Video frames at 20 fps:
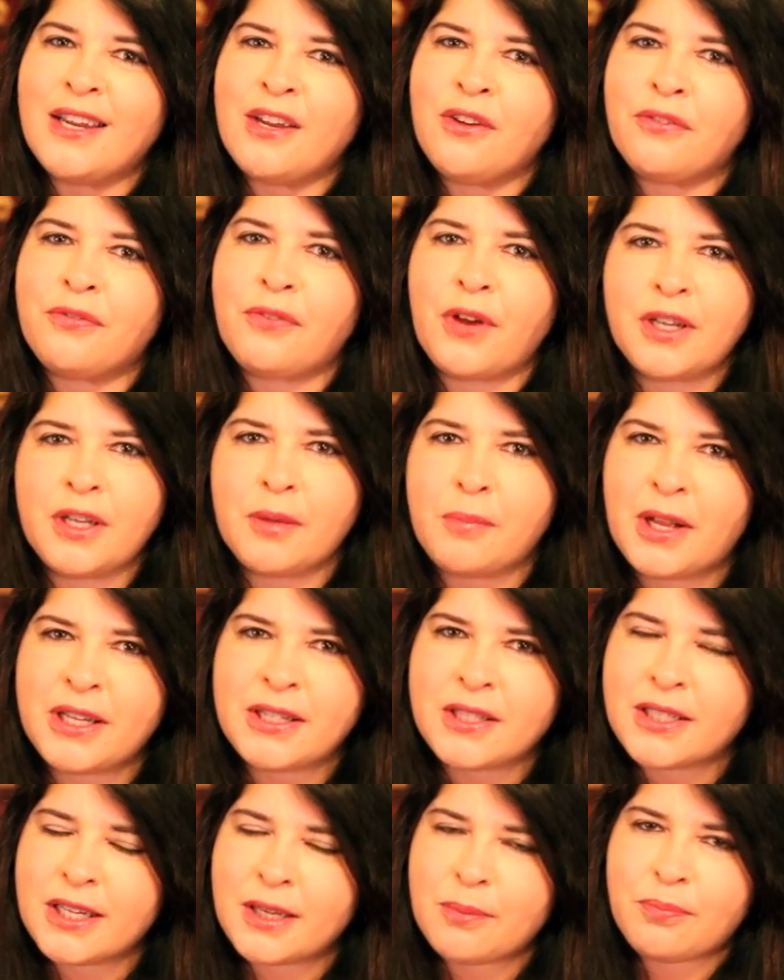
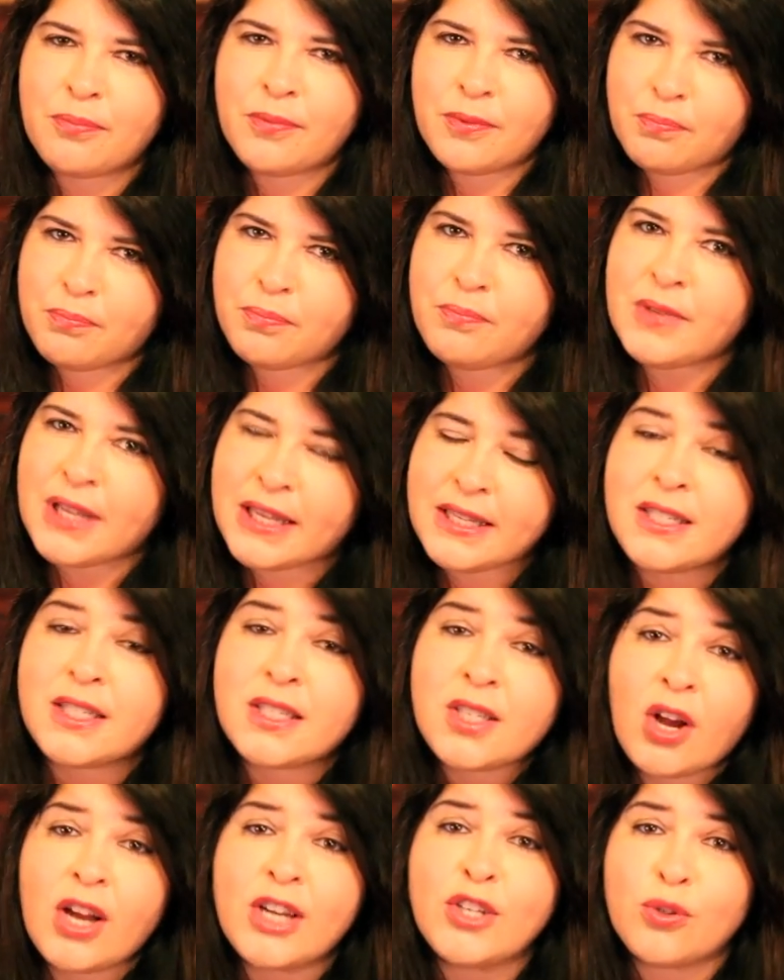fundamentally
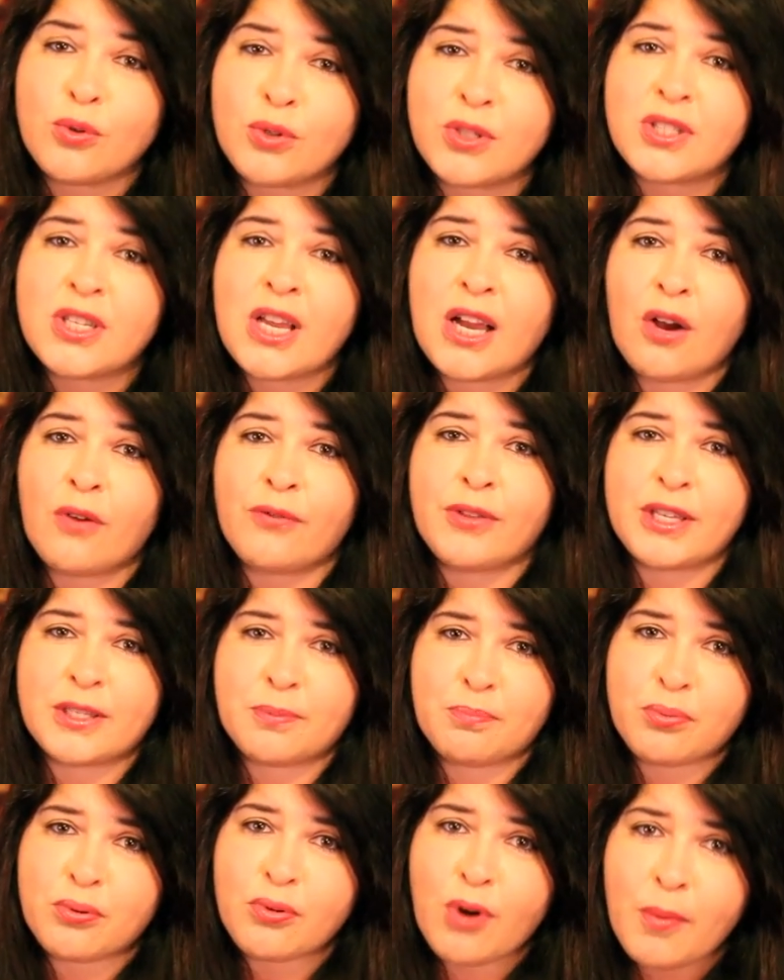inside yourself, there's
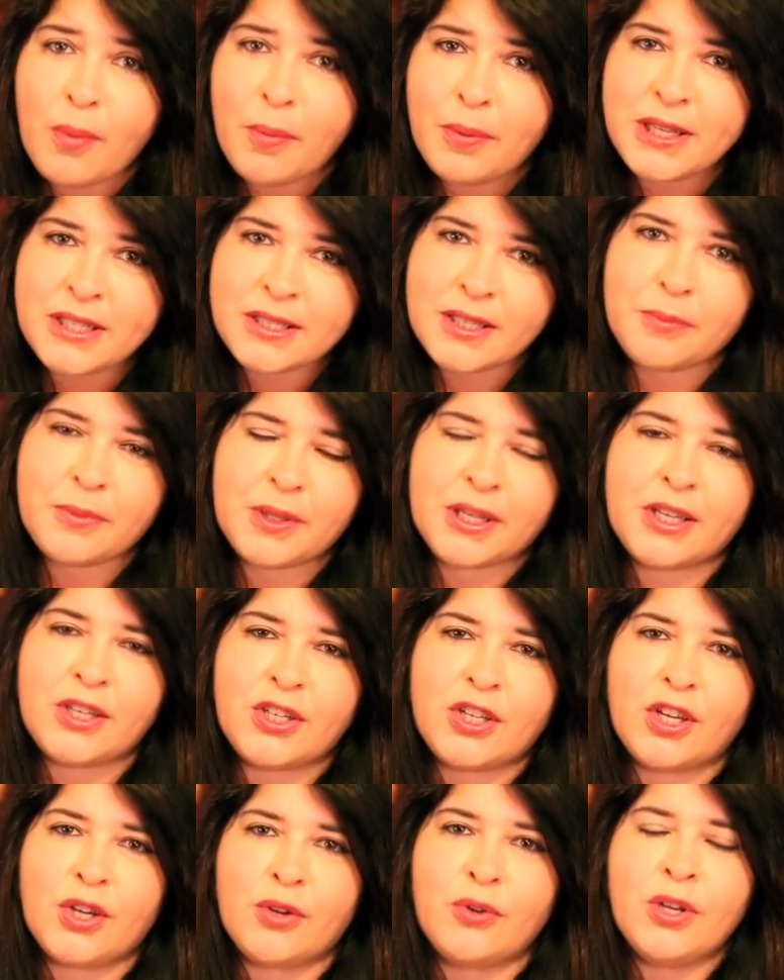probably something in
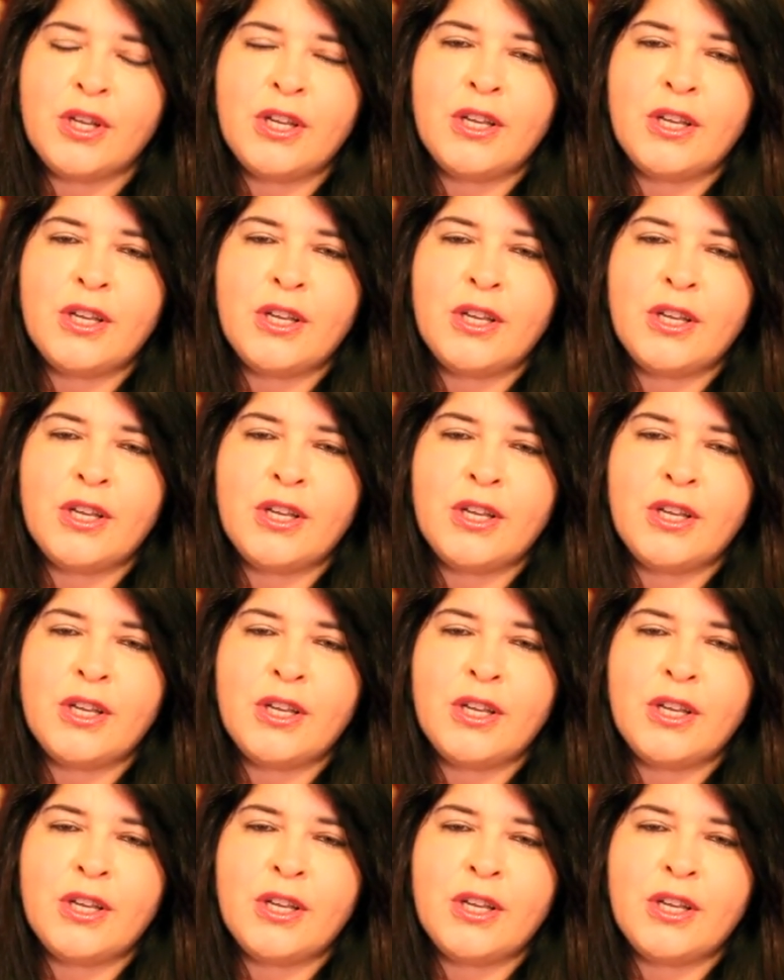you